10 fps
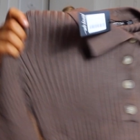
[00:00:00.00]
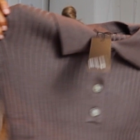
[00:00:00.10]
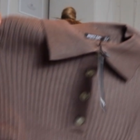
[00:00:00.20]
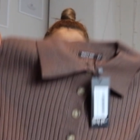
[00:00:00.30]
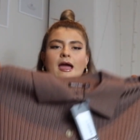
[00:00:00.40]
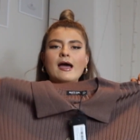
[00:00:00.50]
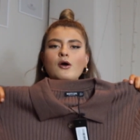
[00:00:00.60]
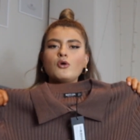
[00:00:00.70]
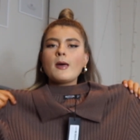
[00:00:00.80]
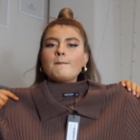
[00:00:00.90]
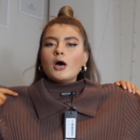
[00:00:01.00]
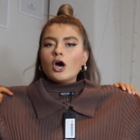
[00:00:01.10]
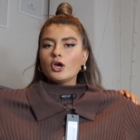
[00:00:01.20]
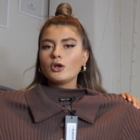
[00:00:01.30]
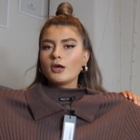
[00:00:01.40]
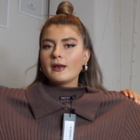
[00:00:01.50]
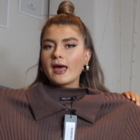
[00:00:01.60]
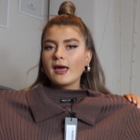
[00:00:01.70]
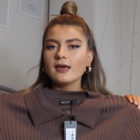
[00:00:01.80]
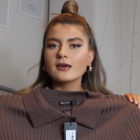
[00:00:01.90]
brown polo
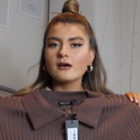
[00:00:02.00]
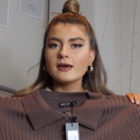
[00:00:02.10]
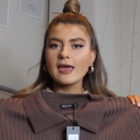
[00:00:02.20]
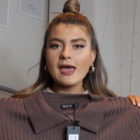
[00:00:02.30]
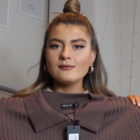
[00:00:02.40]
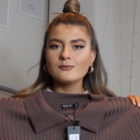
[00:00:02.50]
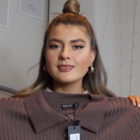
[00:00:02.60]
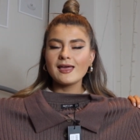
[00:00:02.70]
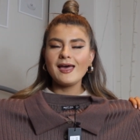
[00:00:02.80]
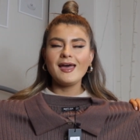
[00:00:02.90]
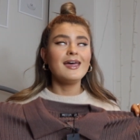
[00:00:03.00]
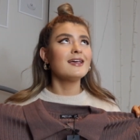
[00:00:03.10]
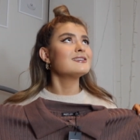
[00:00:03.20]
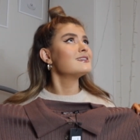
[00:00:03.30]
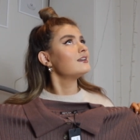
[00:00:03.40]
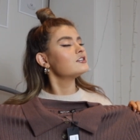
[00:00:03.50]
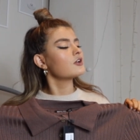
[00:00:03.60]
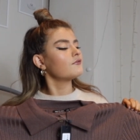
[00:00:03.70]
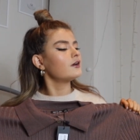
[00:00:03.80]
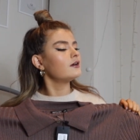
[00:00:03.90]
neck, again with the hair, such
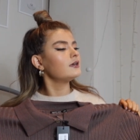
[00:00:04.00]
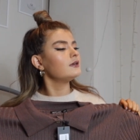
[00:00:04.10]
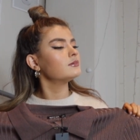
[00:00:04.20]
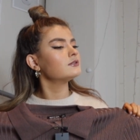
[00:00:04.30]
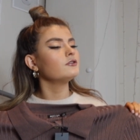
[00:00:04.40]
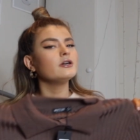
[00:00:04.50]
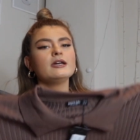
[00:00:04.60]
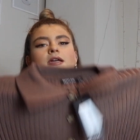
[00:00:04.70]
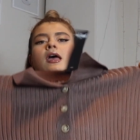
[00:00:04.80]
a vibe, sorry.